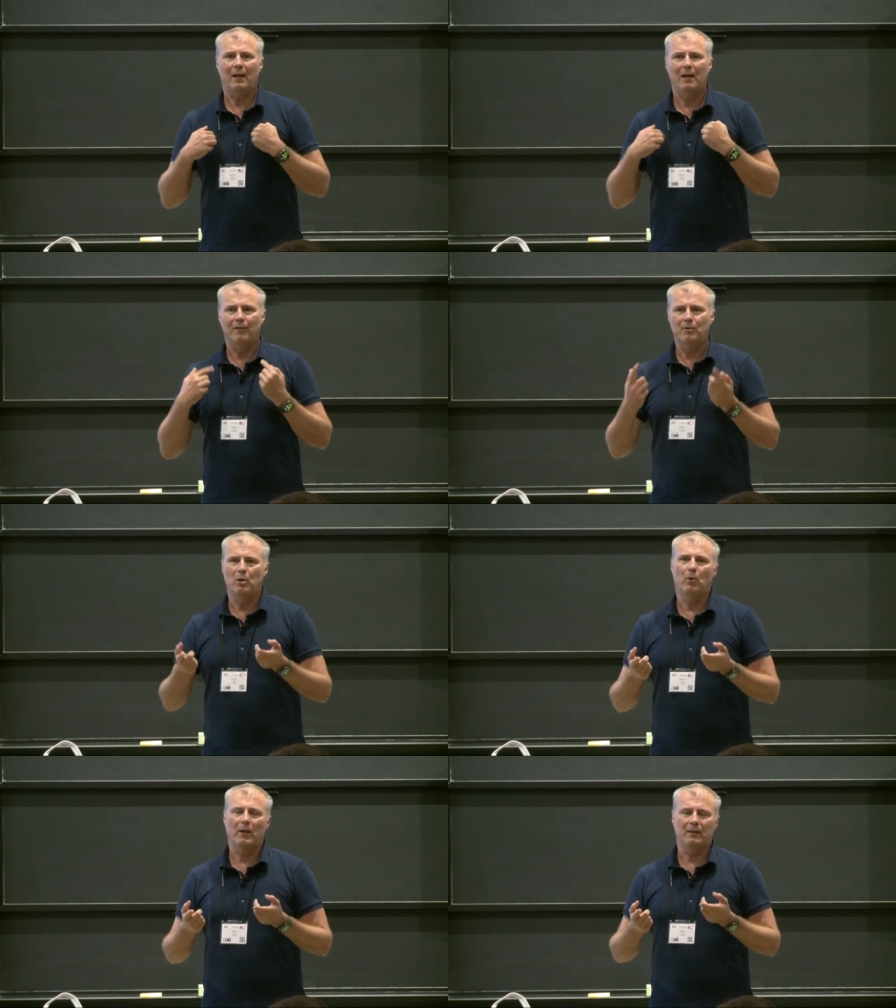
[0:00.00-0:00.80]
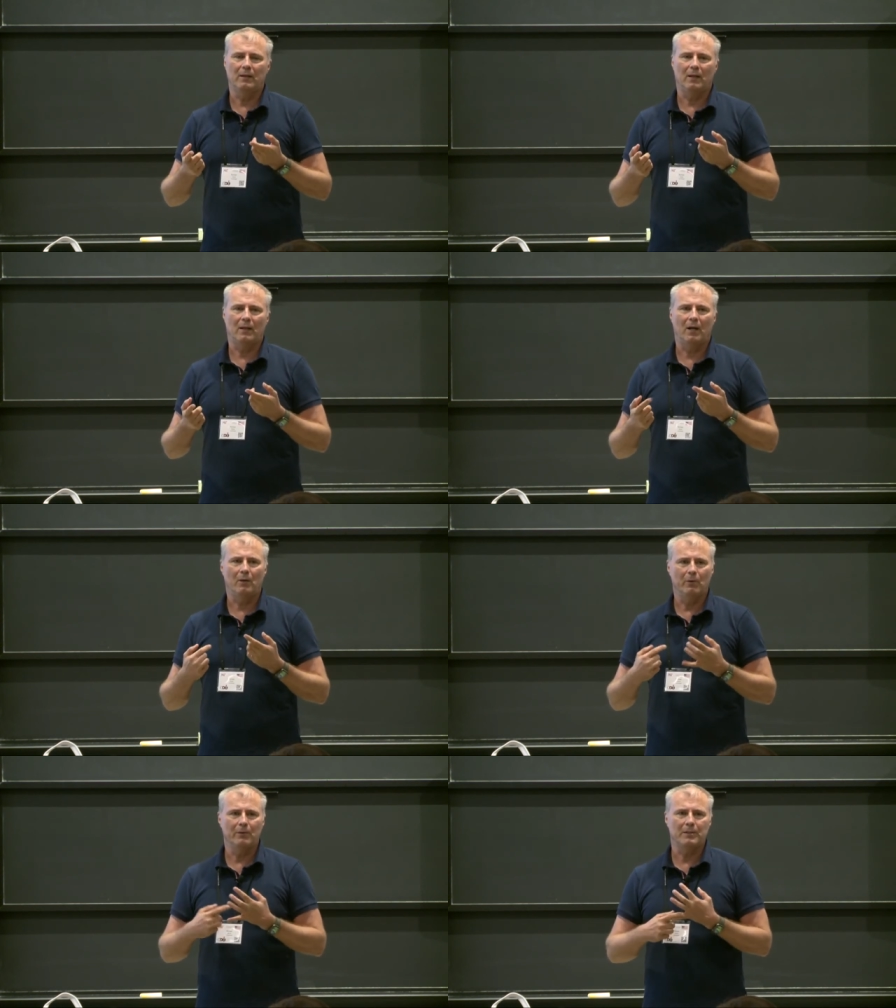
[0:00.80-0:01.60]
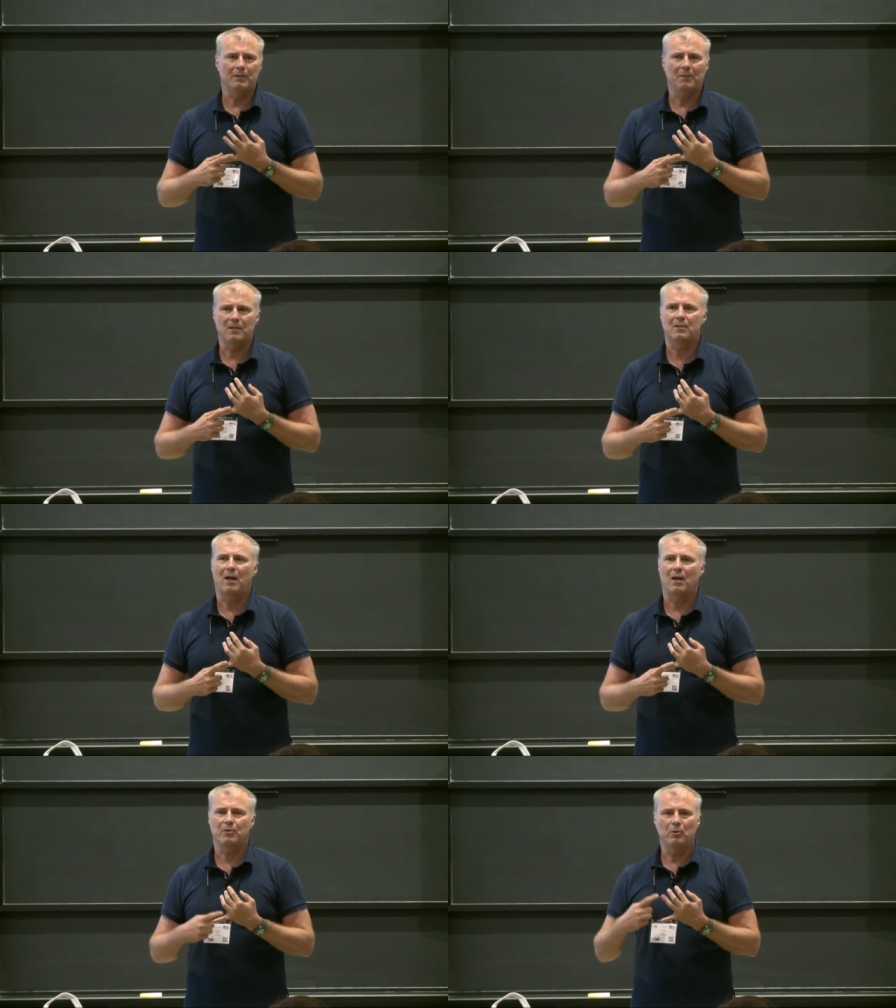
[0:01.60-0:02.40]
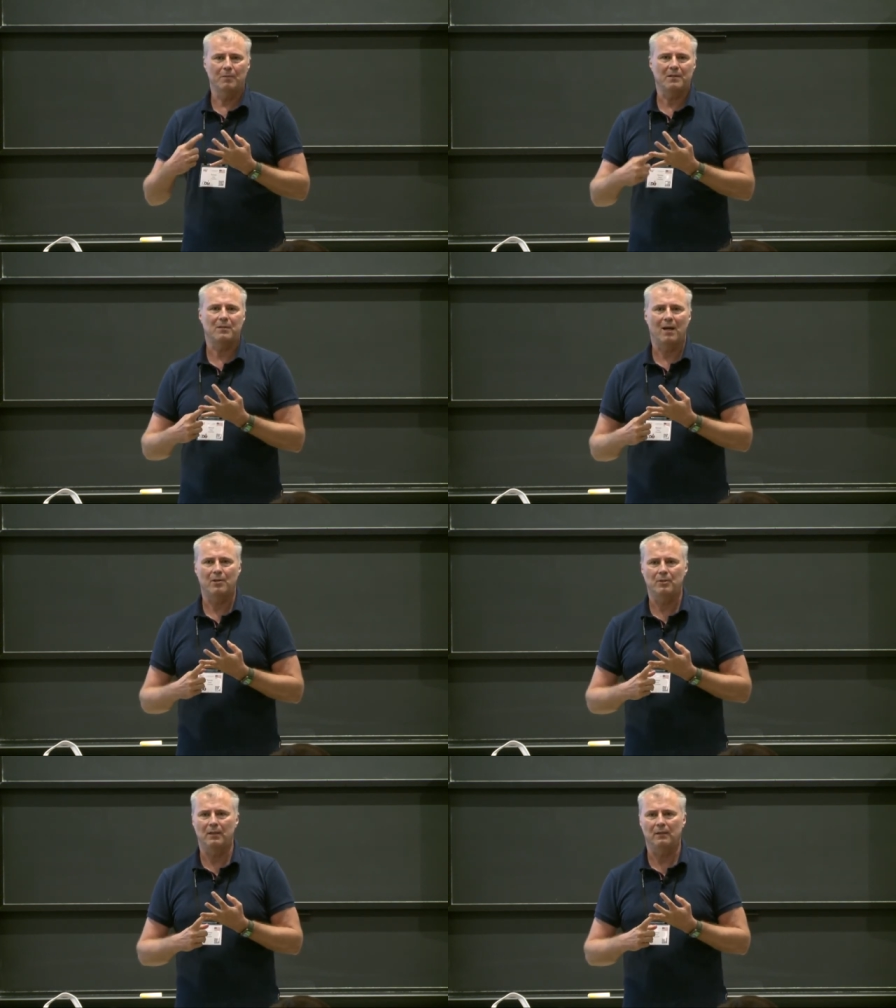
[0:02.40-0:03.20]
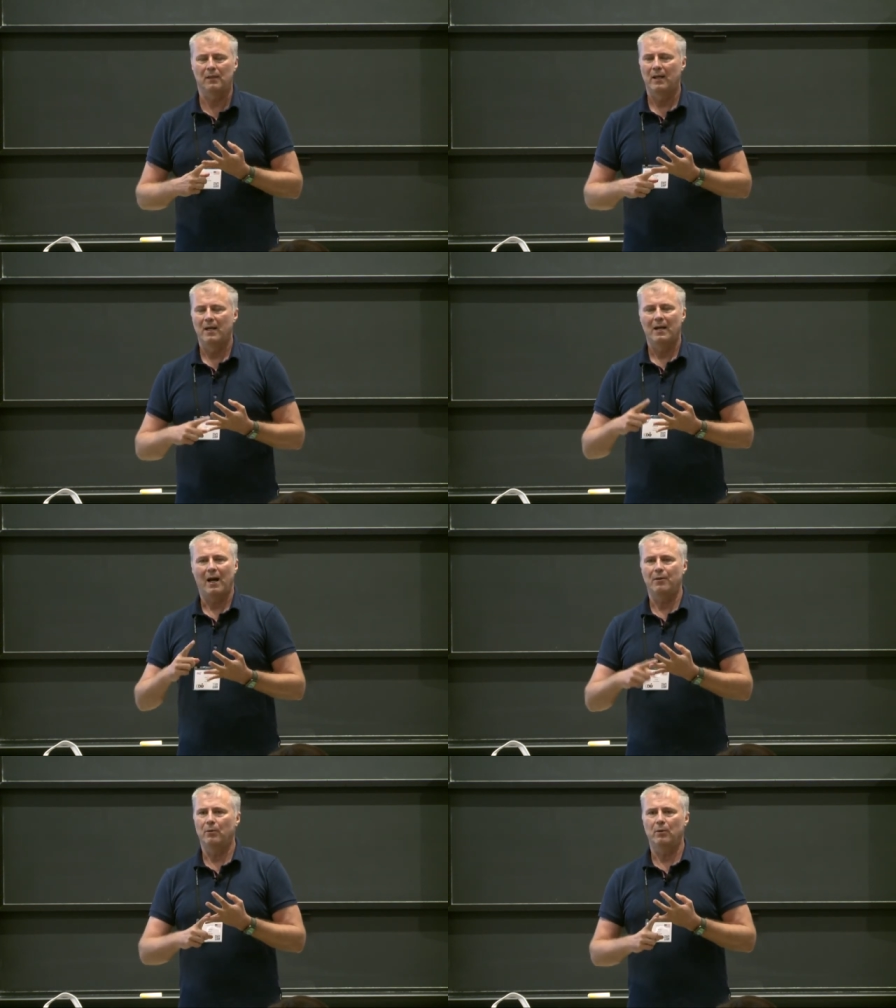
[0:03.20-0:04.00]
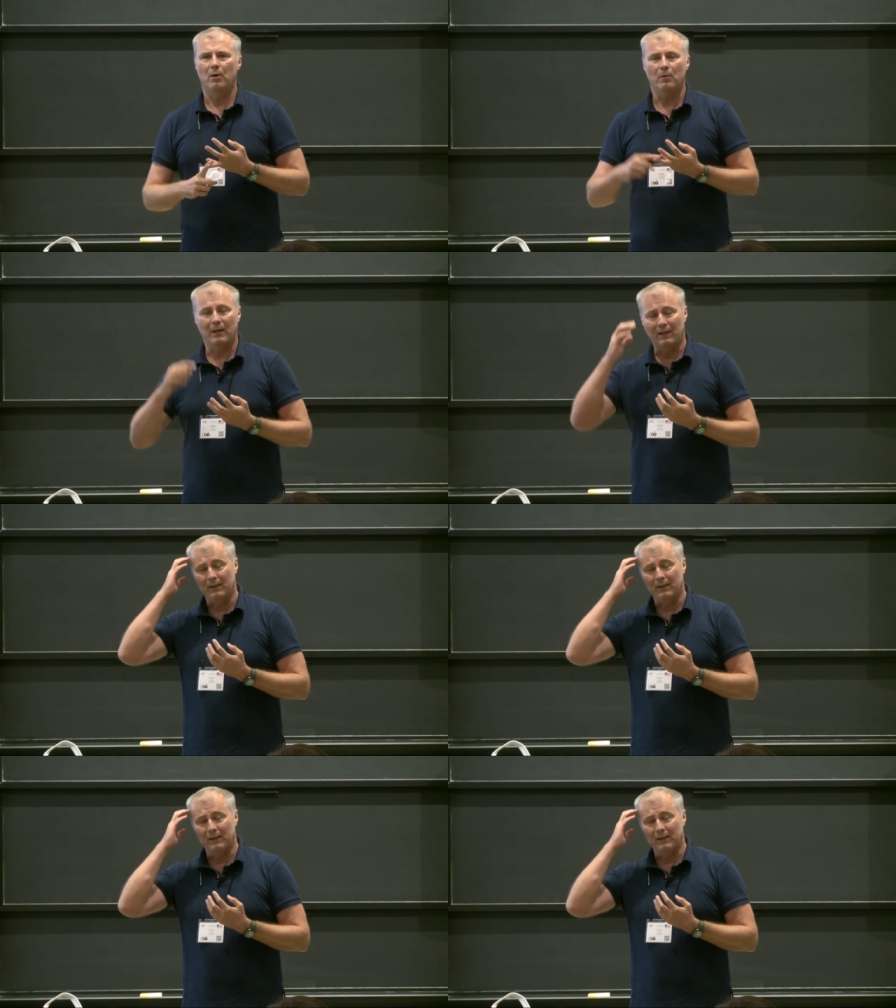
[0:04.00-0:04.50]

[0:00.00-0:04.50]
I have no idea how was it massaged, who massaged it. I don't know.